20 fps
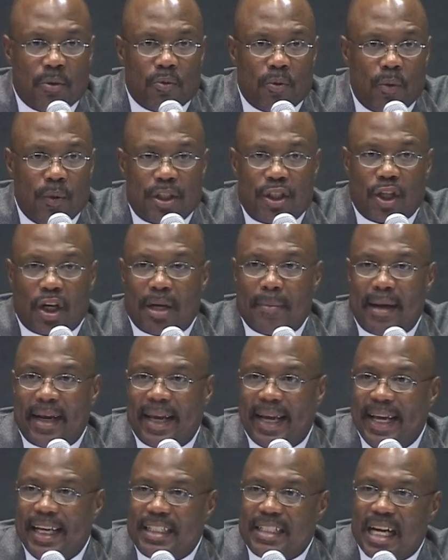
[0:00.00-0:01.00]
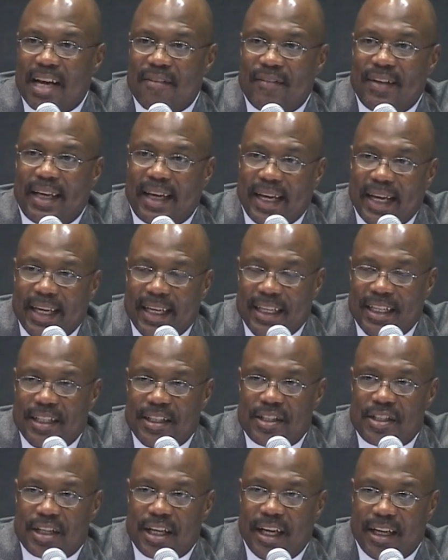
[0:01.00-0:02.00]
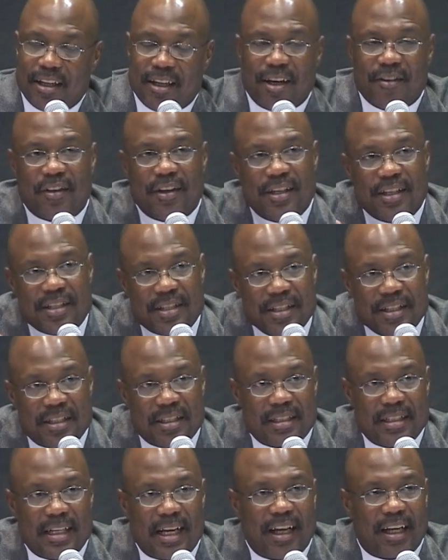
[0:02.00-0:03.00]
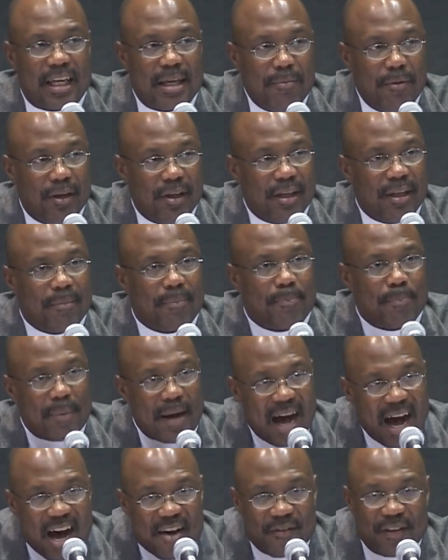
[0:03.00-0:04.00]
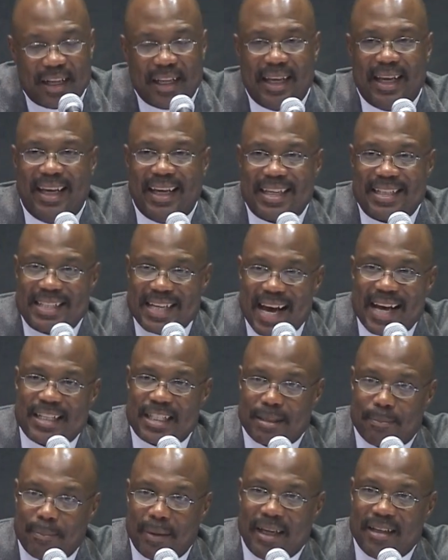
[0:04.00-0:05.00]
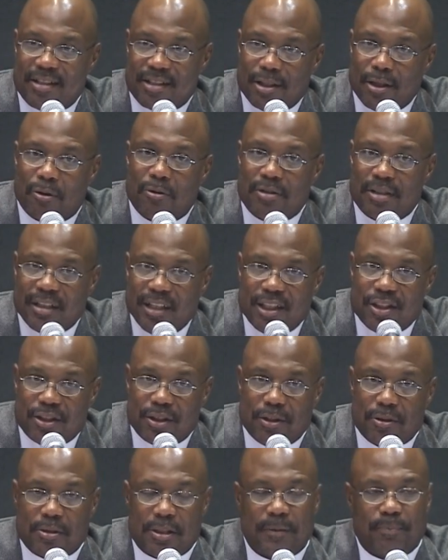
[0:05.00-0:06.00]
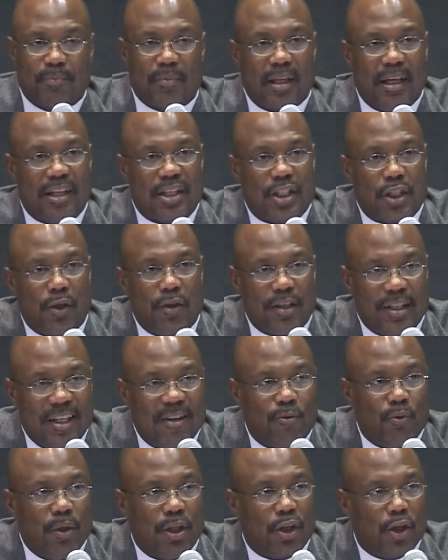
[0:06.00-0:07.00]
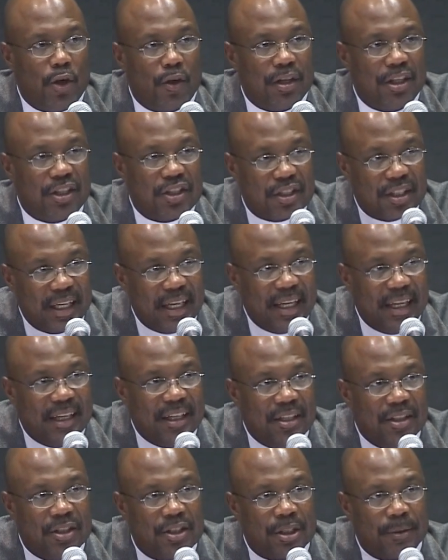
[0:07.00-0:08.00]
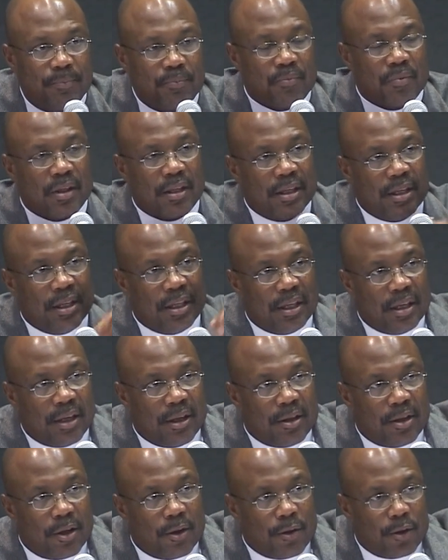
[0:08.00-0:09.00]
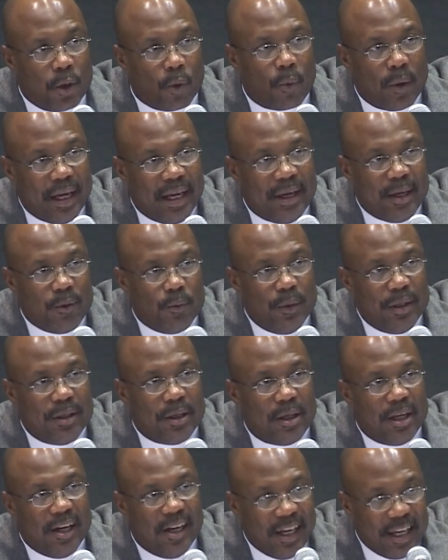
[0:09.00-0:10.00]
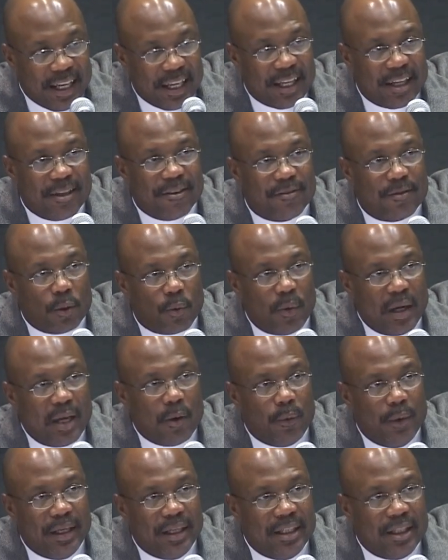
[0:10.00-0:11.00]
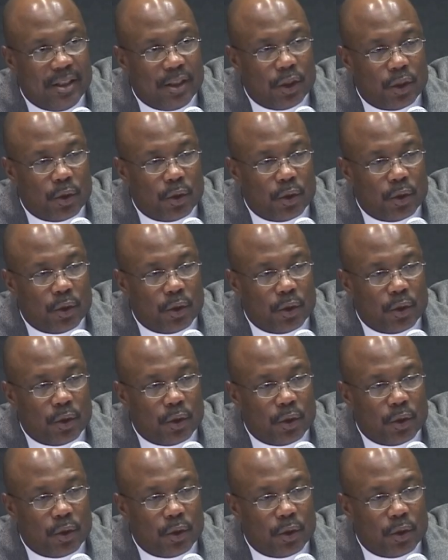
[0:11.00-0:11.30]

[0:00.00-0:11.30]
When we talk about HIV/AIDS and other diseases in our community, poverty exacerbates those issues. And so if we're going to change the way we live, the way we